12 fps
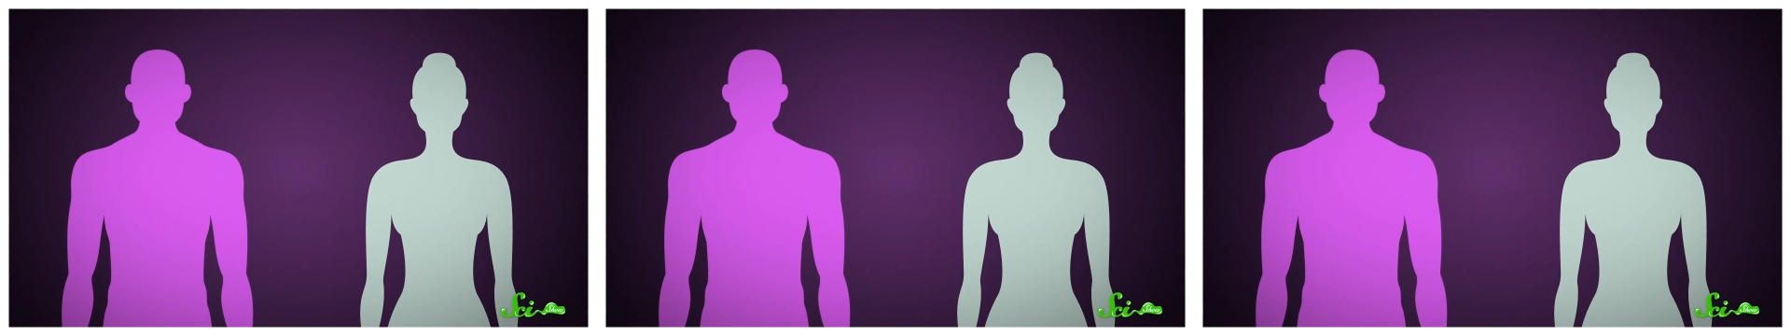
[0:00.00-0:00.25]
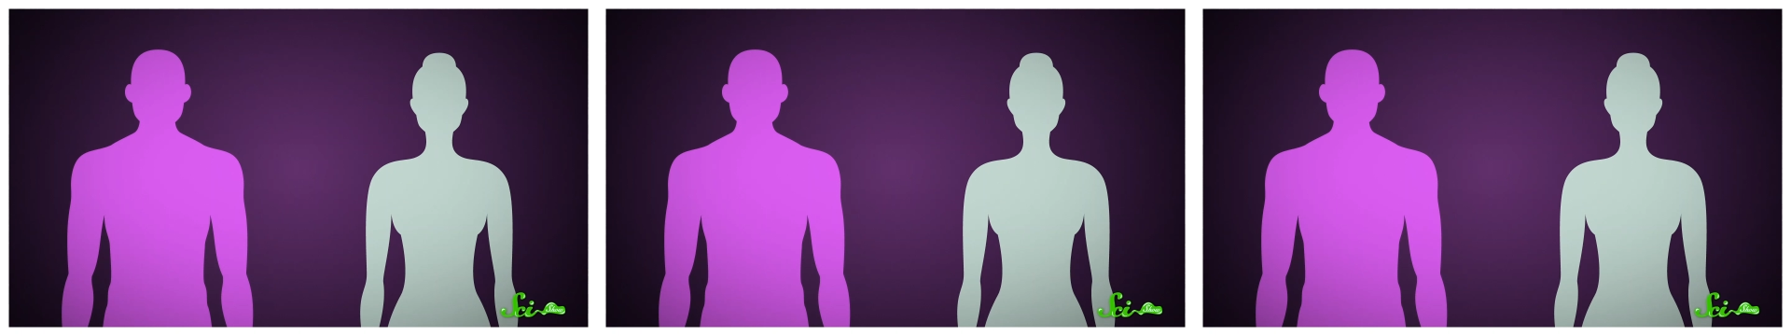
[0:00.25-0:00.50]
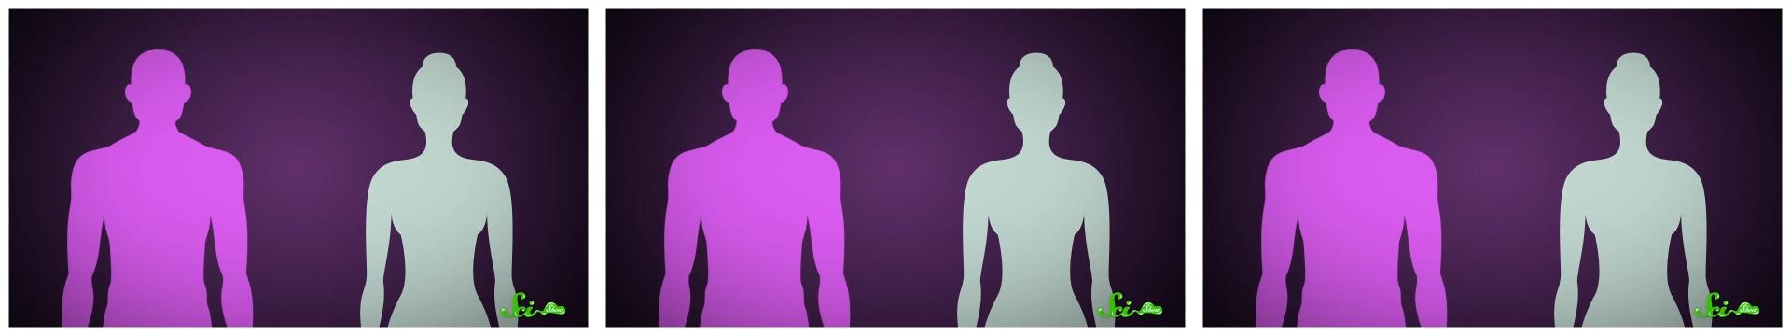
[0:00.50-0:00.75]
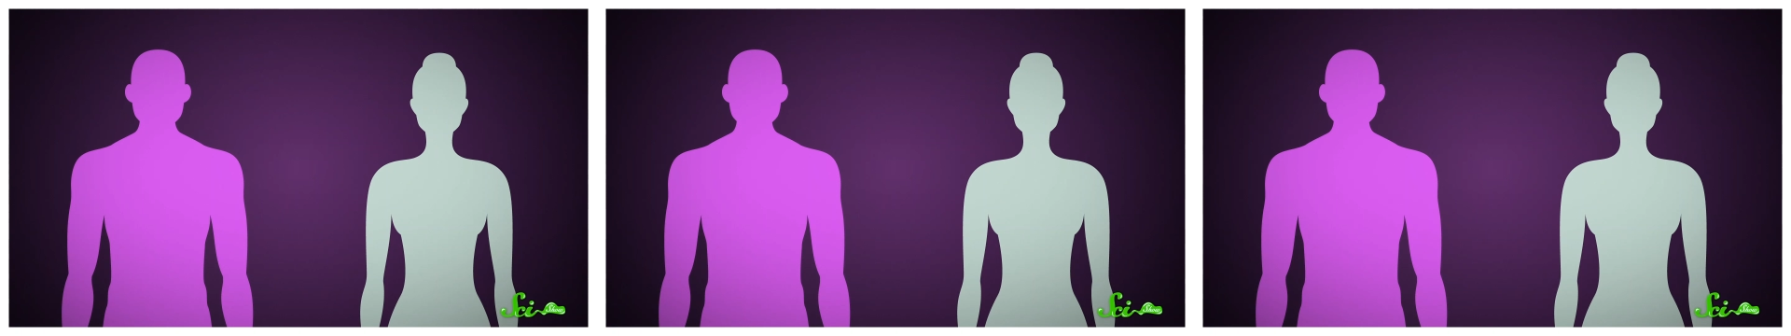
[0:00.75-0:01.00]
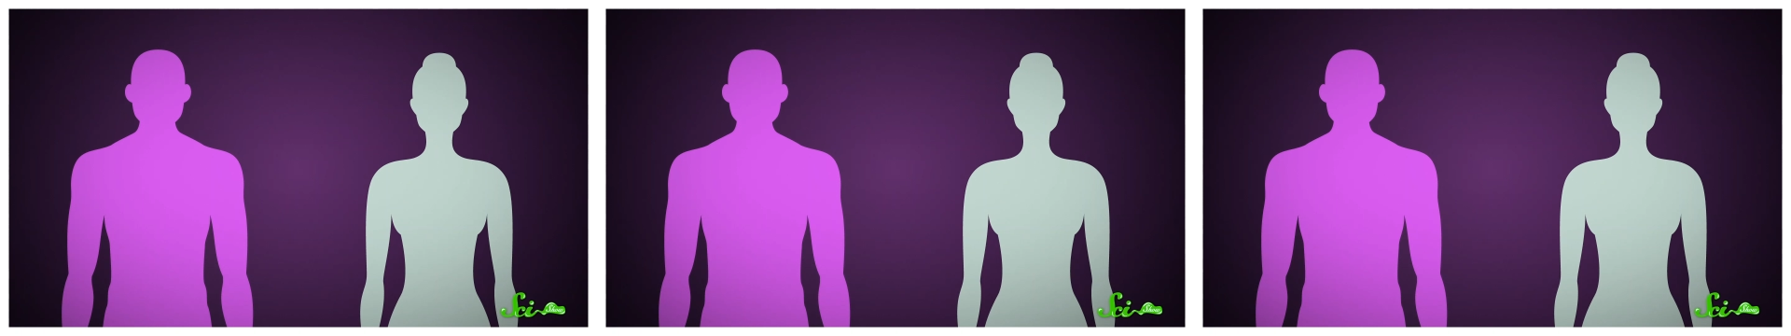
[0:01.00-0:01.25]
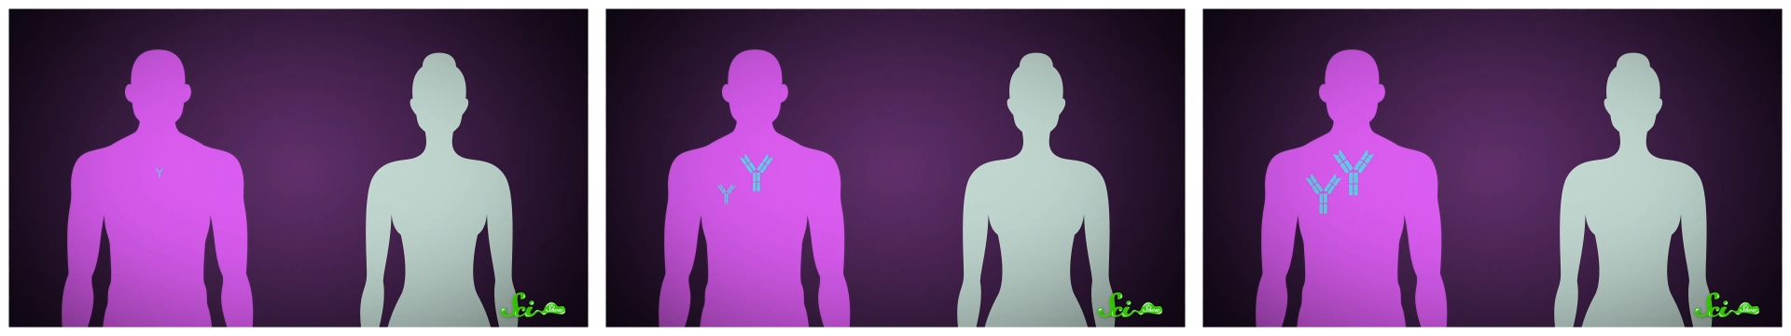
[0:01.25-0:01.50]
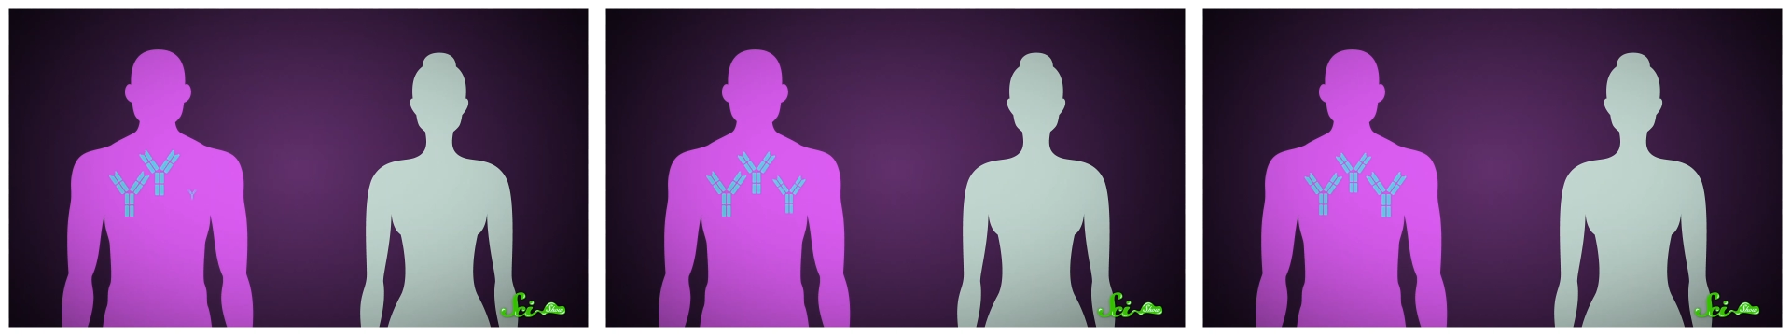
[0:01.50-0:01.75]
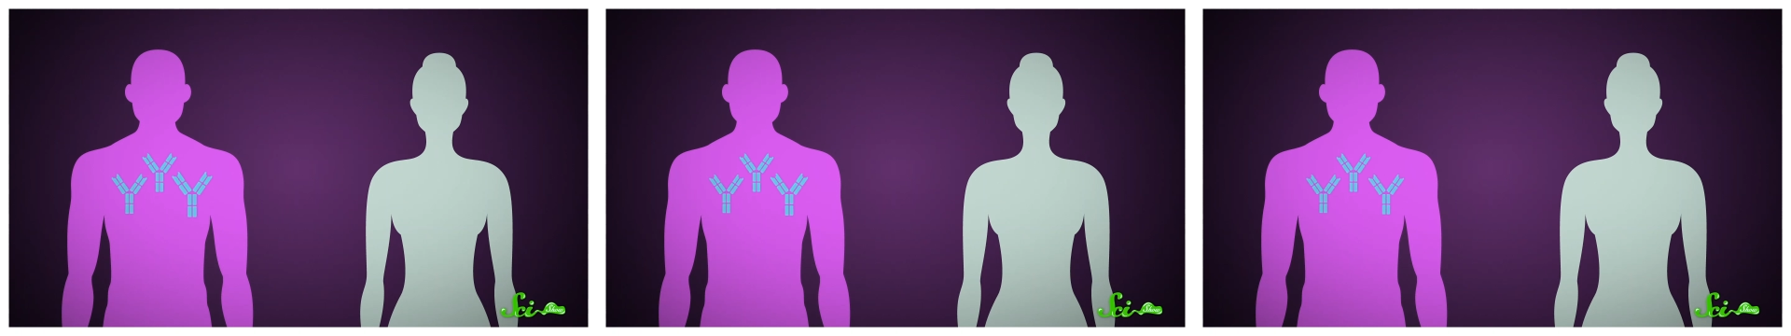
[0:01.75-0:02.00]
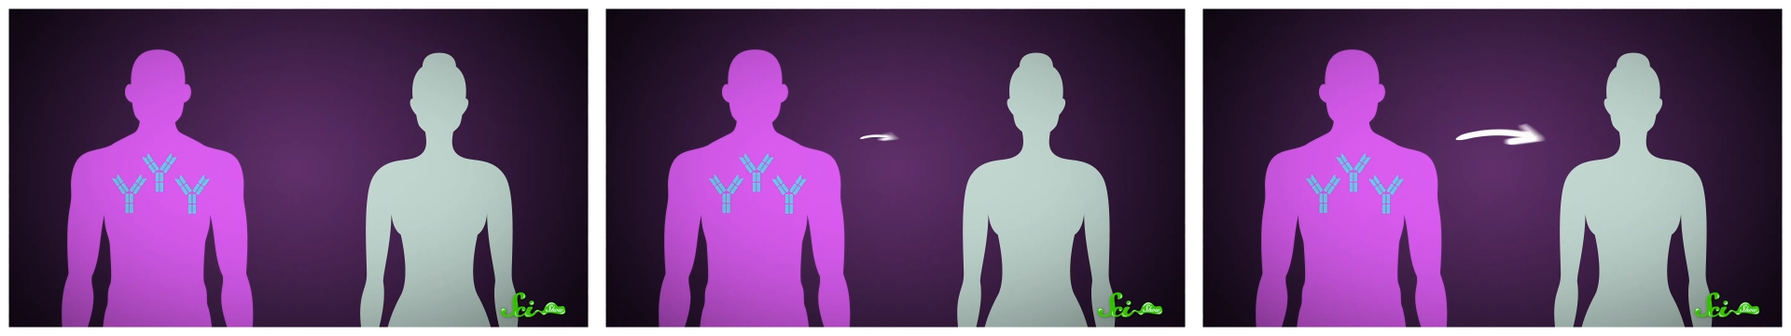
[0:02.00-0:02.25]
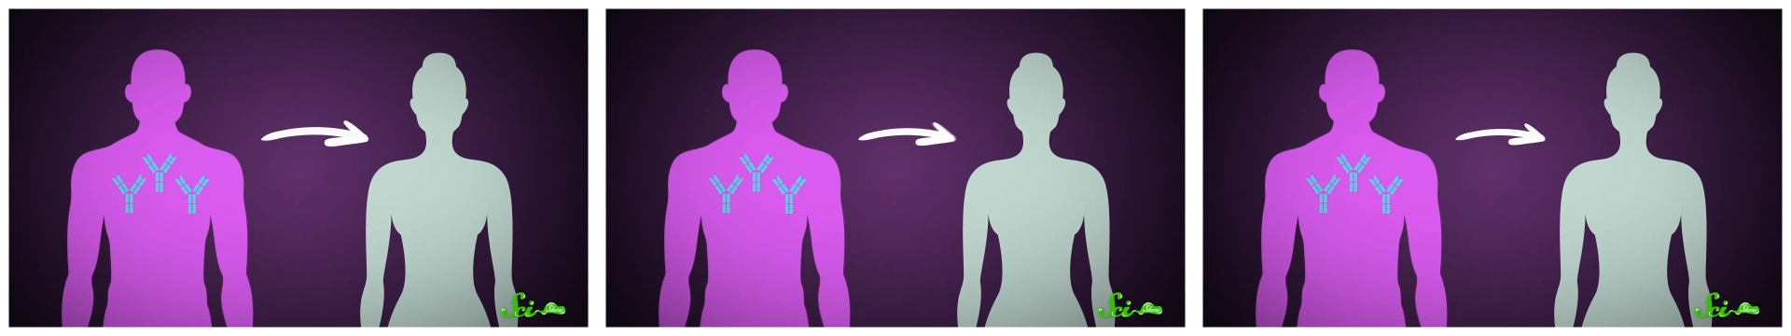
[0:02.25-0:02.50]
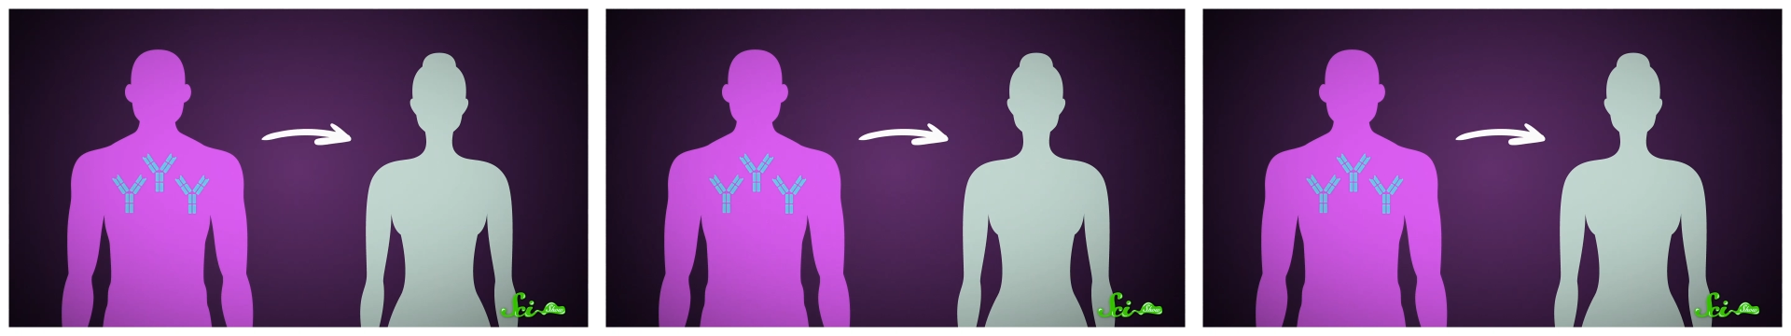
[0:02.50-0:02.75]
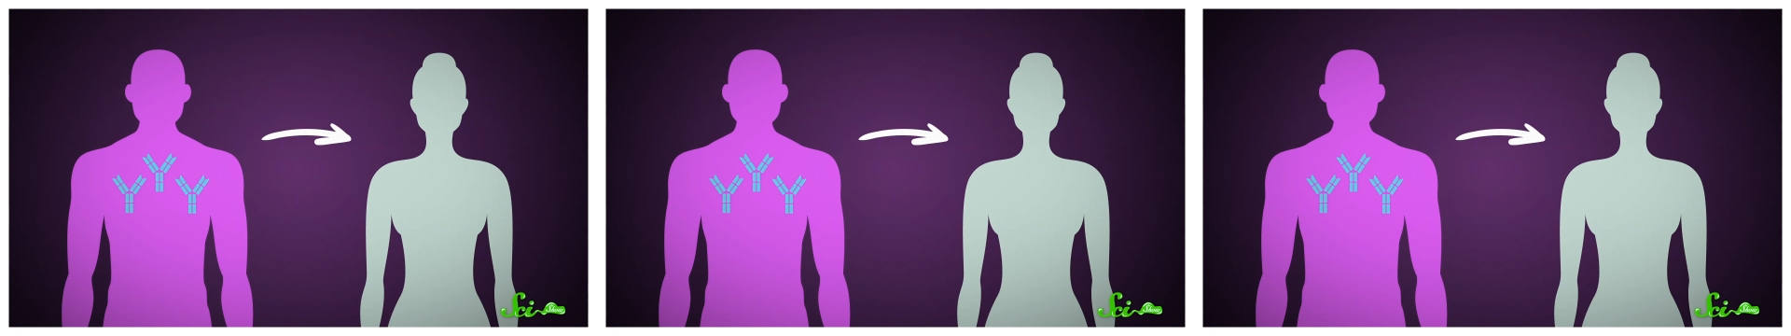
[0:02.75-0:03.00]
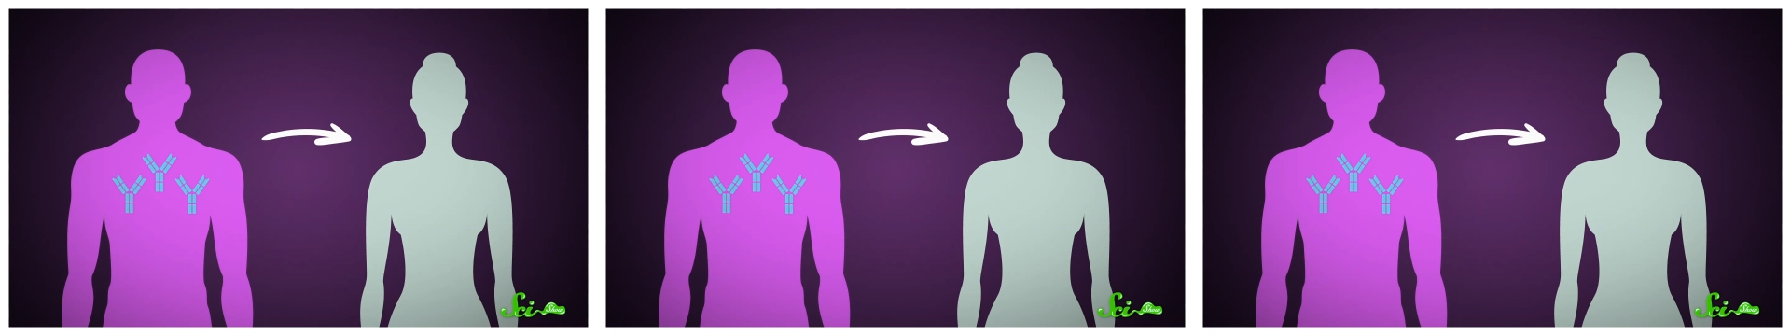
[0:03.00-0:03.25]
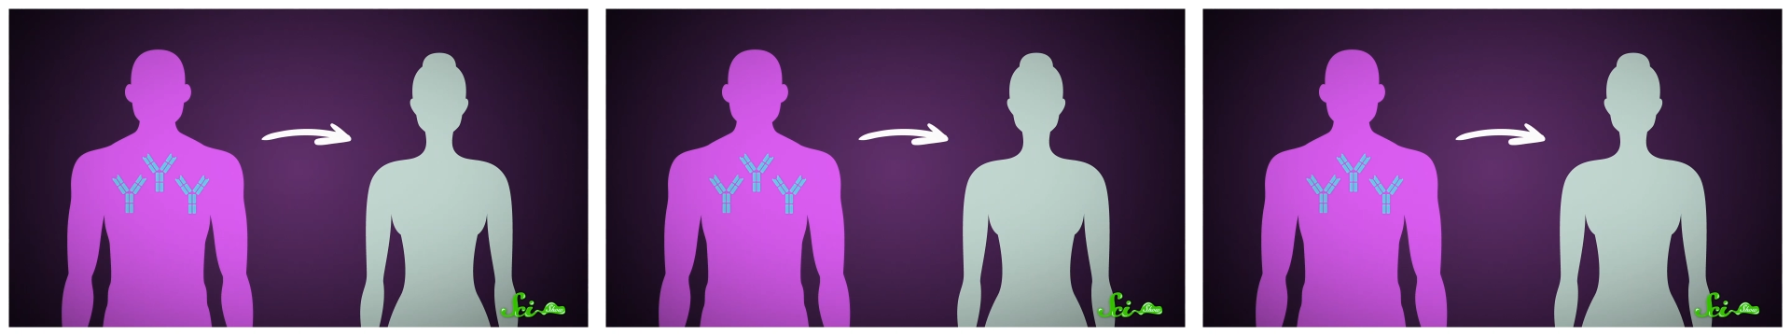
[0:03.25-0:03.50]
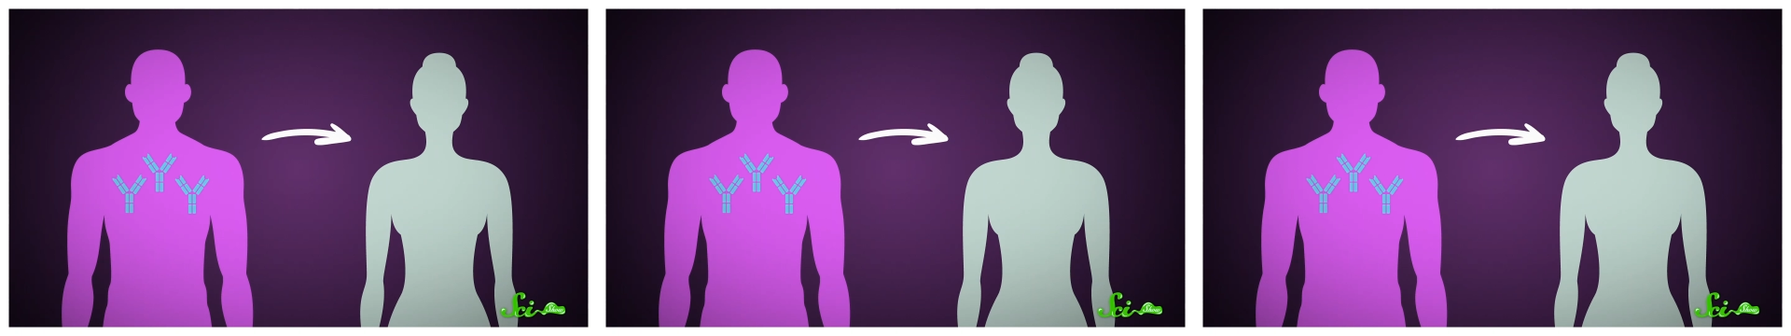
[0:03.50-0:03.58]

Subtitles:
No face is visible, so there are no lips to read.